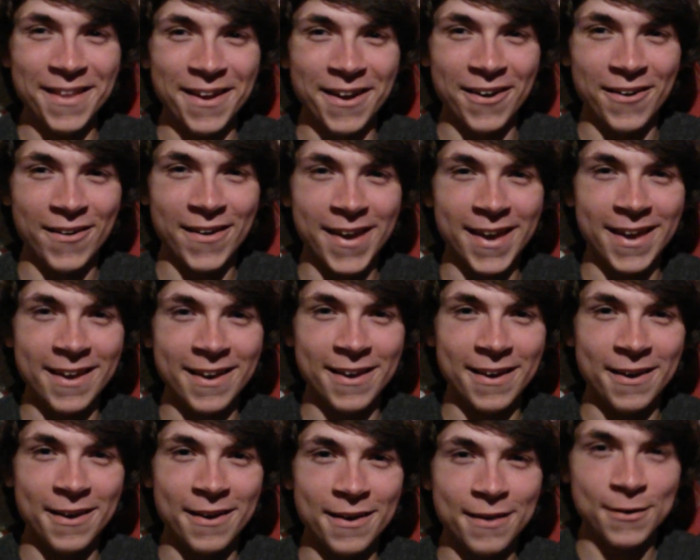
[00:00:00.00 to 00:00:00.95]
Right.
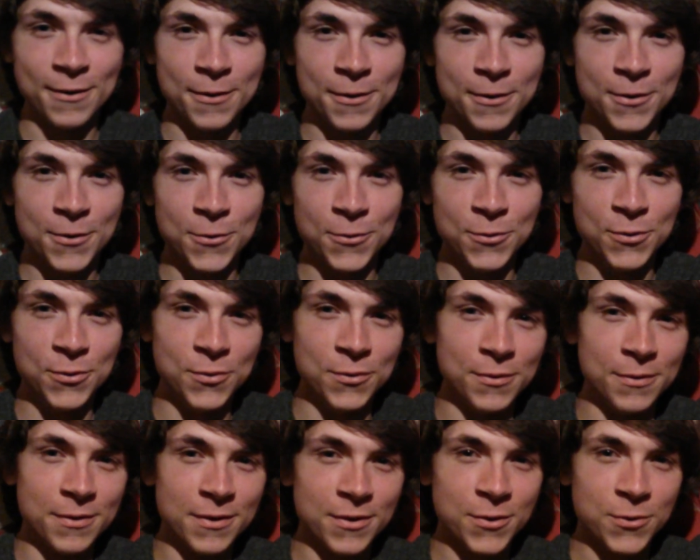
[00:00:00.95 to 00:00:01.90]

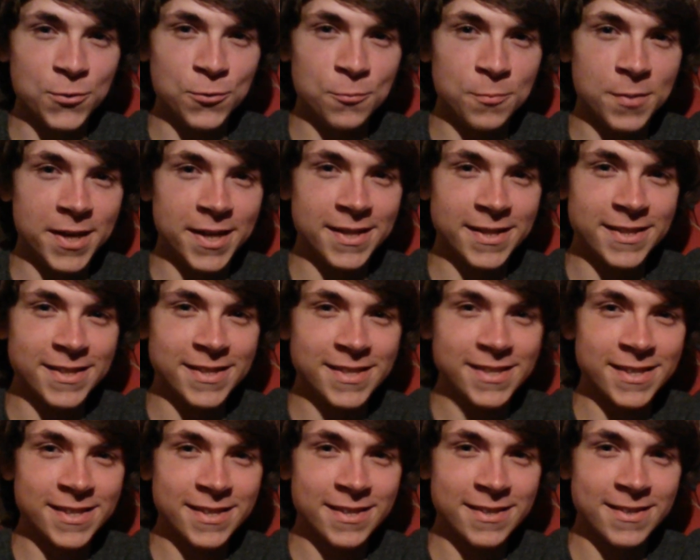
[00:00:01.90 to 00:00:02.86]
Cool
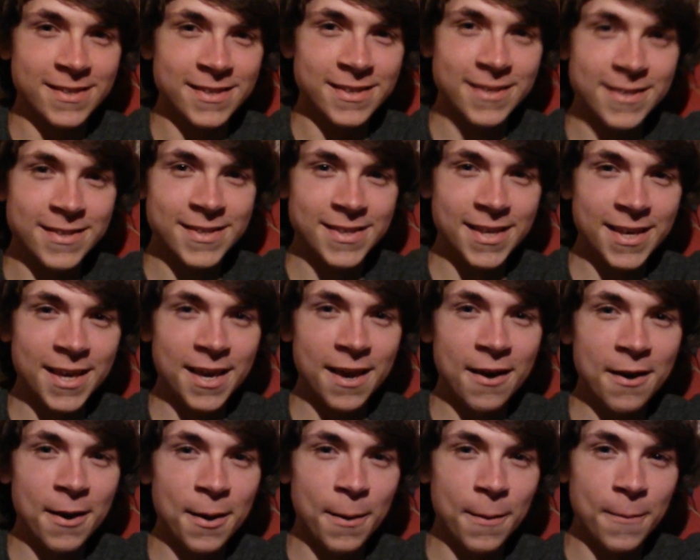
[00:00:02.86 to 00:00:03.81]
beans. See
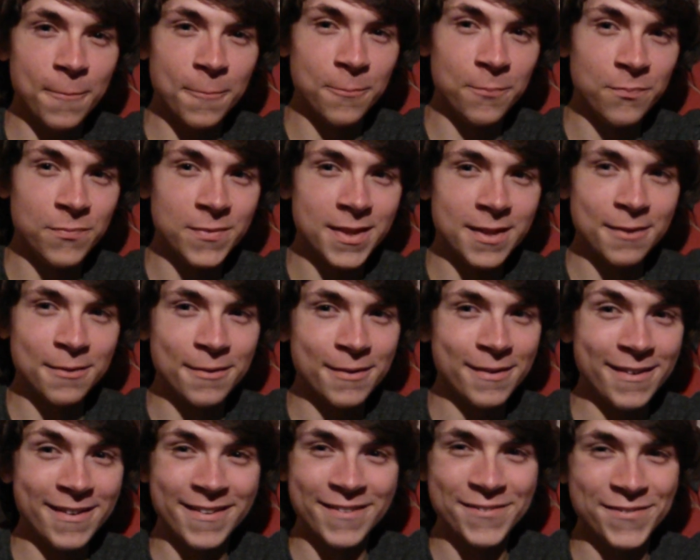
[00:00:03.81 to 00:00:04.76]
ya.
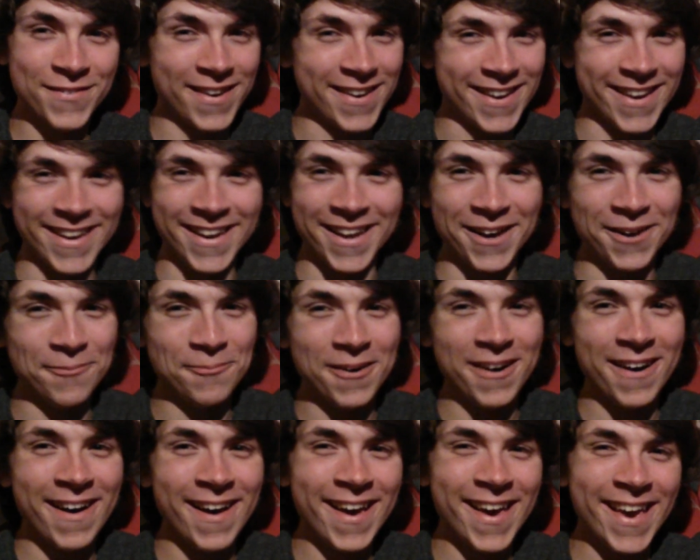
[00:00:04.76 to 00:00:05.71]
Fucking hell,
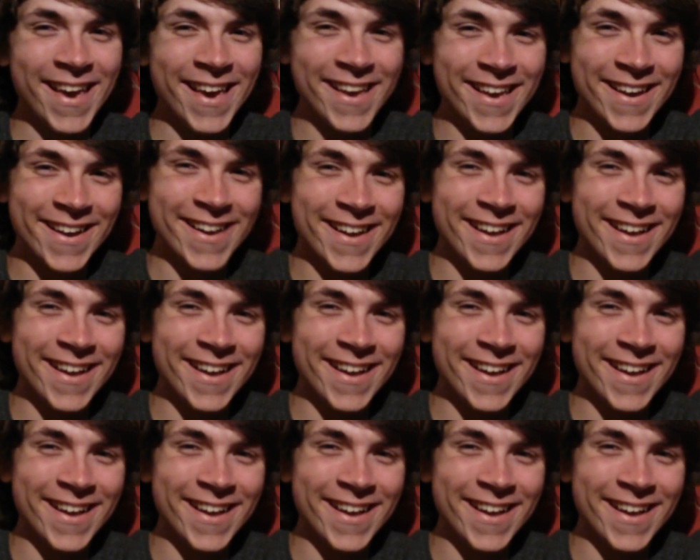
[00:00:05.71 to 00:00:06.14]
bye.